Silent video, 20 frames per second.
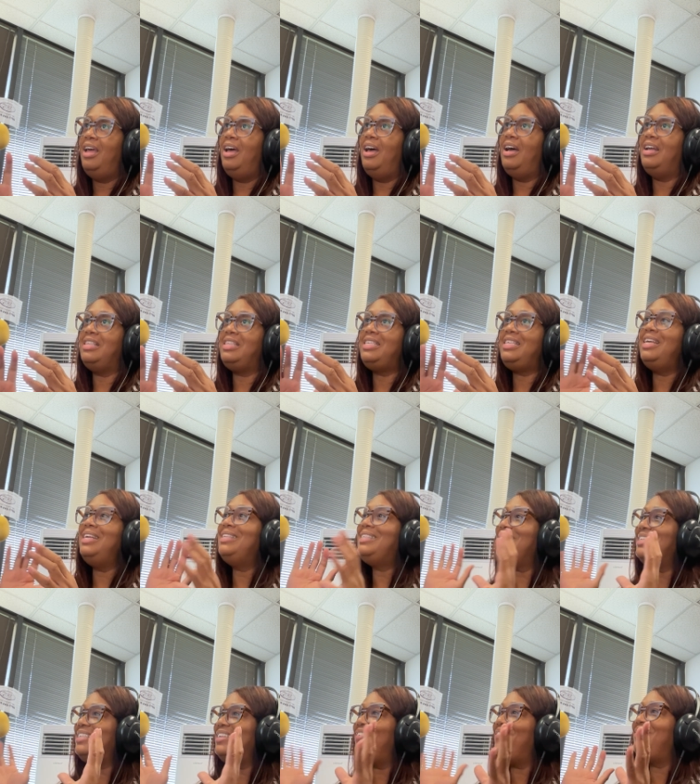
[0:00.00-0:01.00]
a
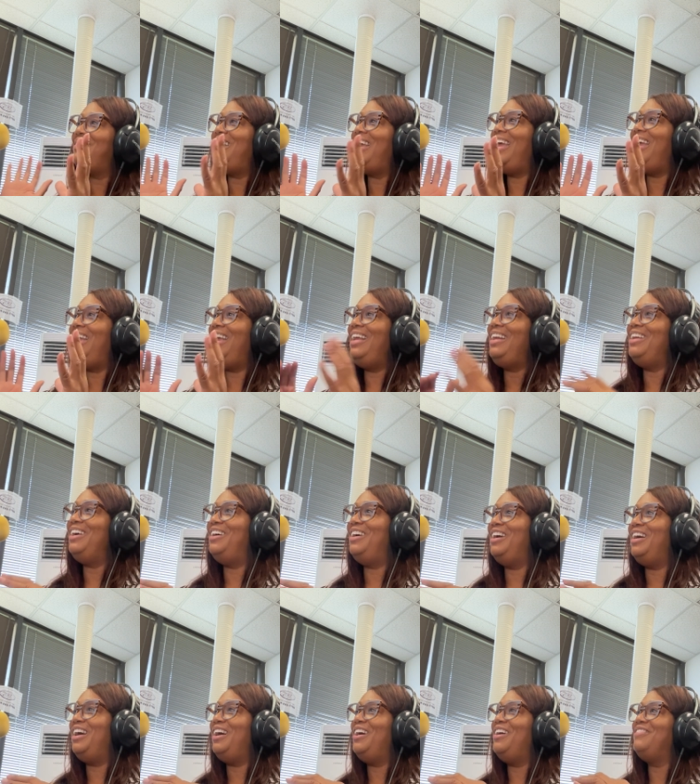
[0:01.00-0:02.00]
tentative date
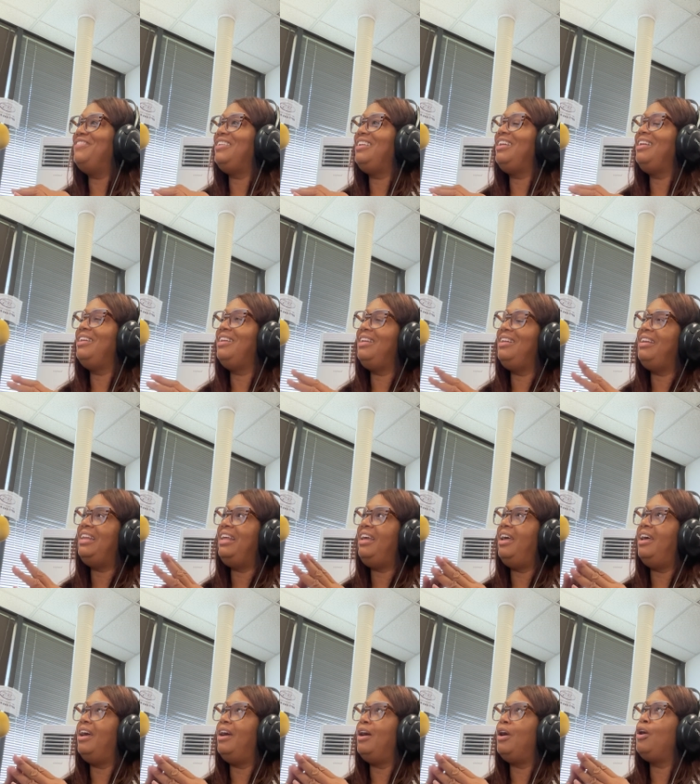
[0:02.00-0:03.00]
of
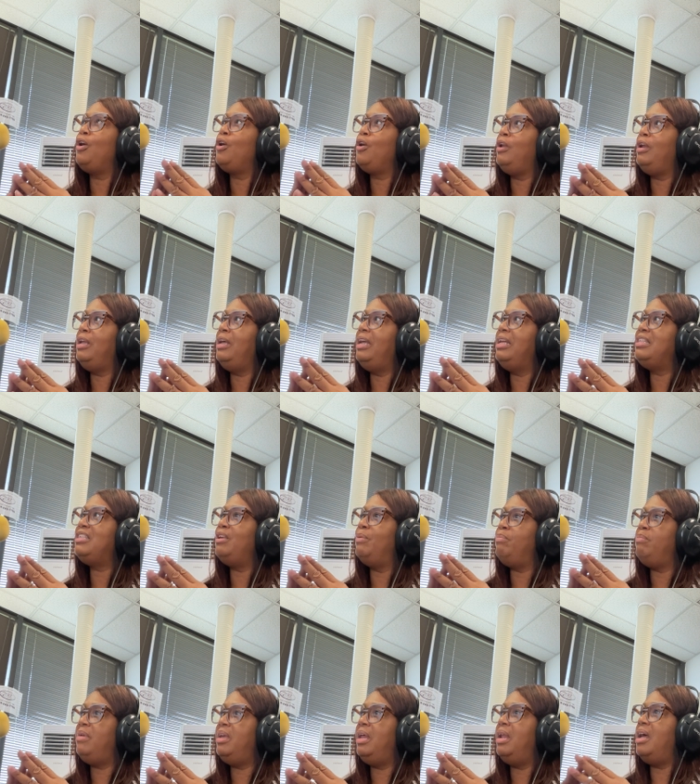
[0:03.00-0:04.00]
uh, early to
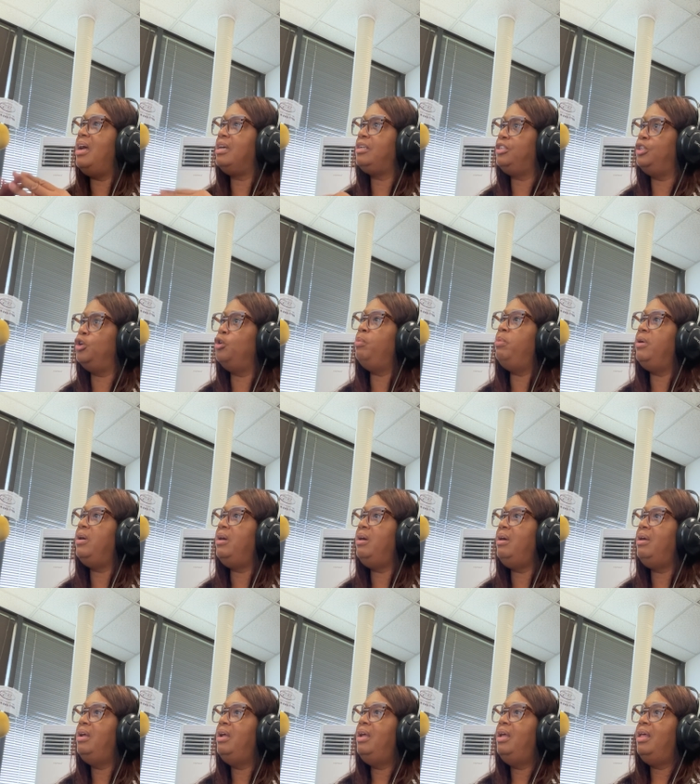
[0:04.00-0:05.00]
mid
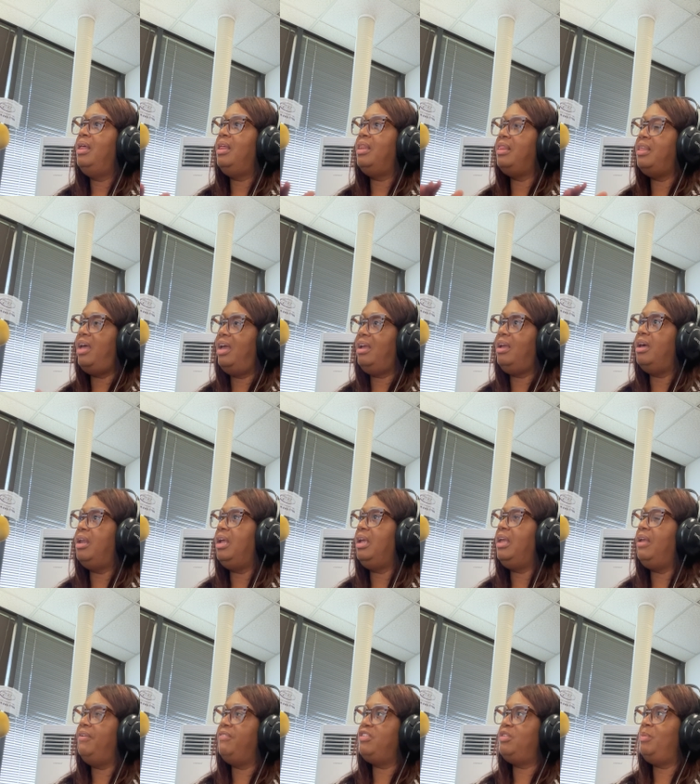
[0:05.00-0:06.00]
October. All right. That kind of
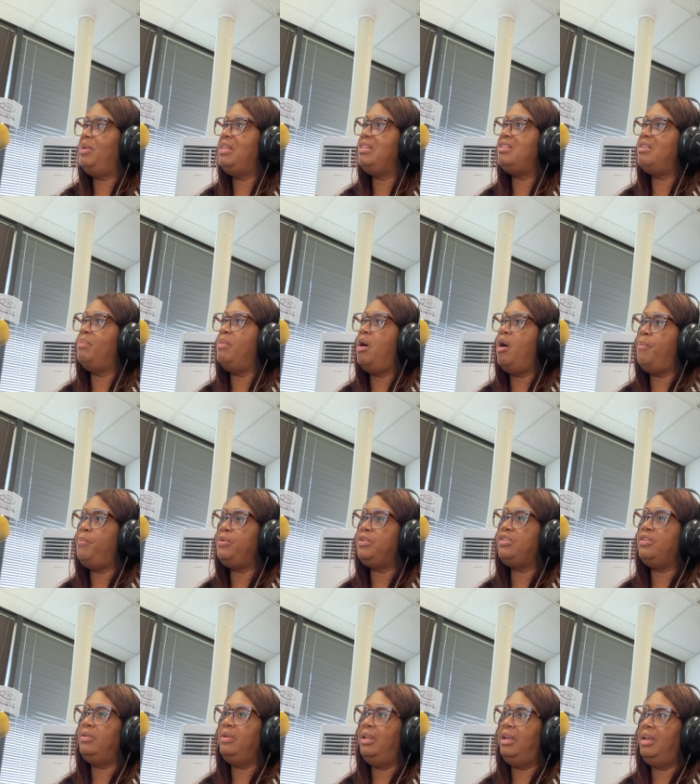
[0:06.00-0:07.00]
gives me some
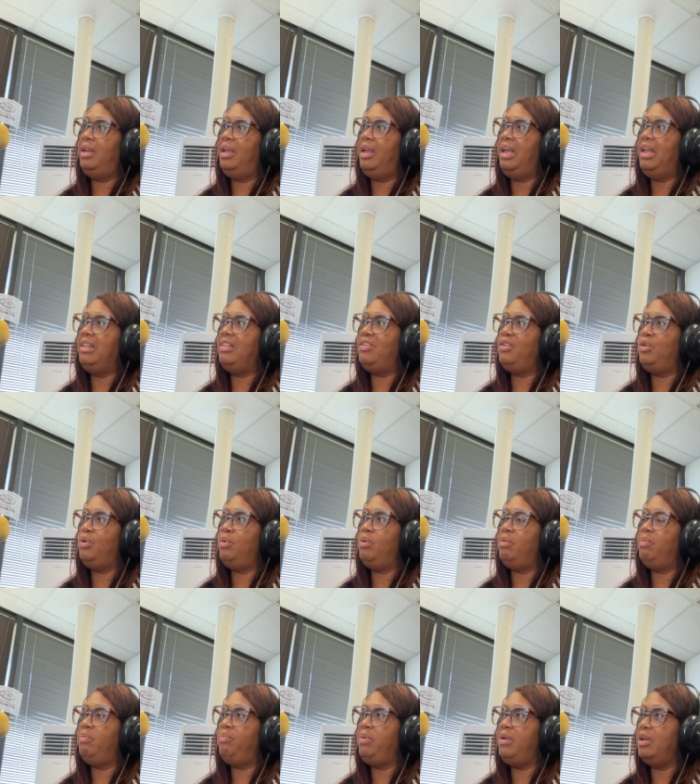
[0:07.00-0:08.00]
opportunity
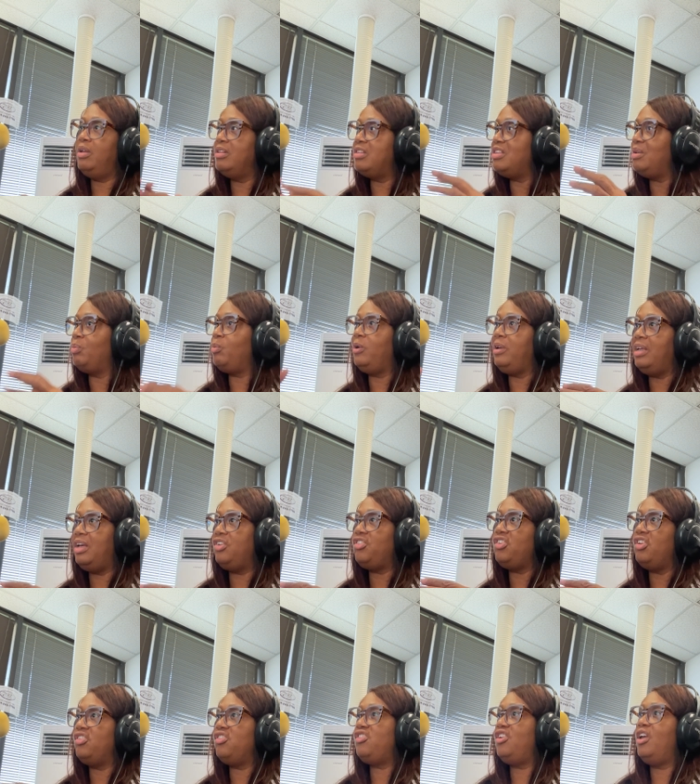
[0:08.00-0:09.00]
to build some
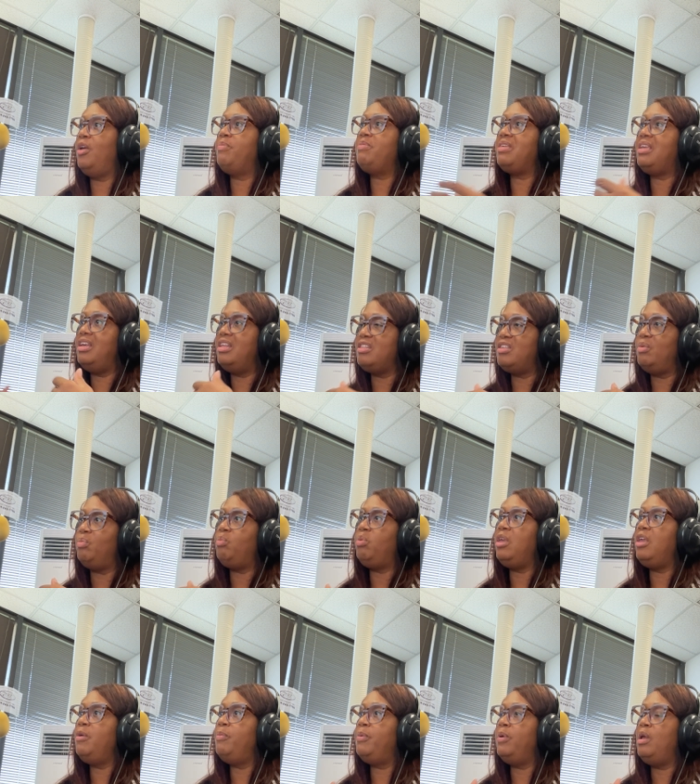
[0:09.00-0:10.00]
relationships, get some
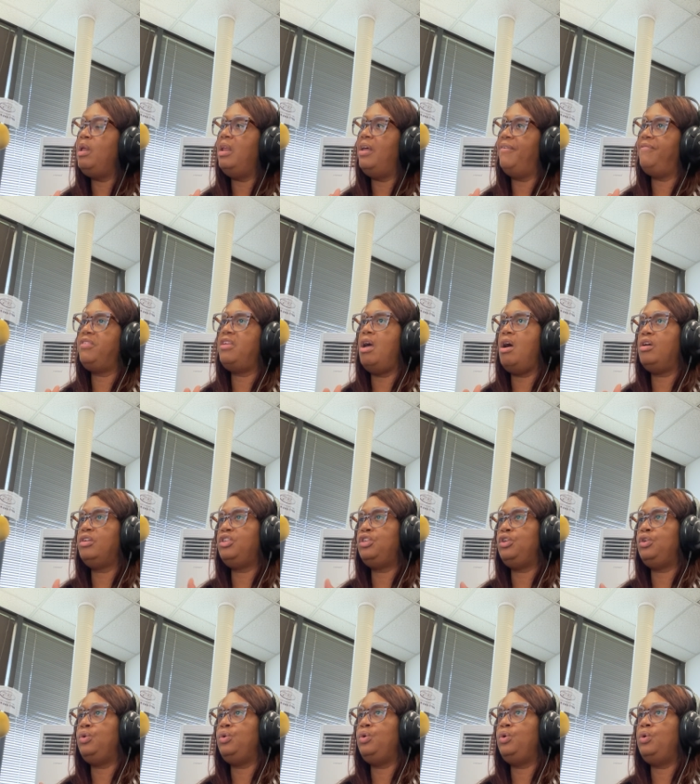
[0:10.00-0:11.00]
people. I've talked
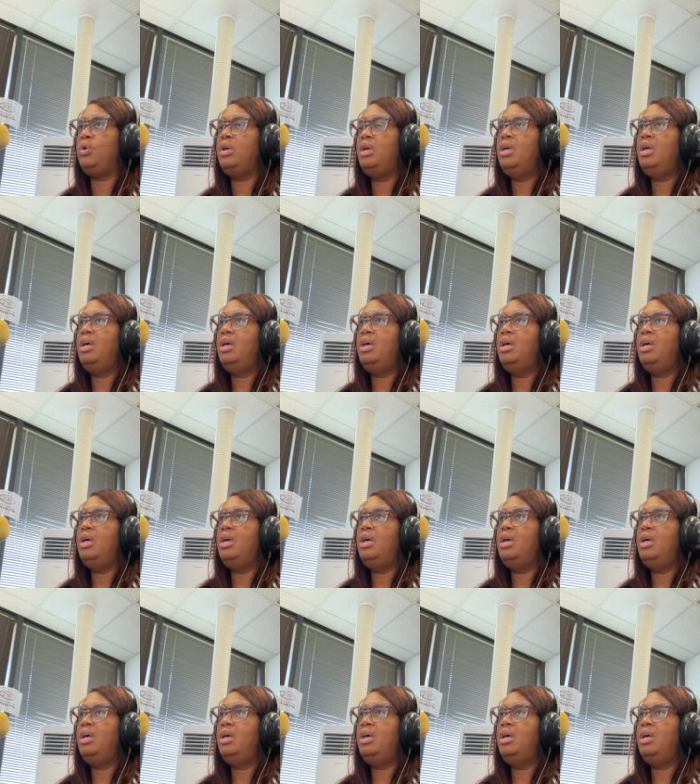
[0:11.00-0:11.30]
to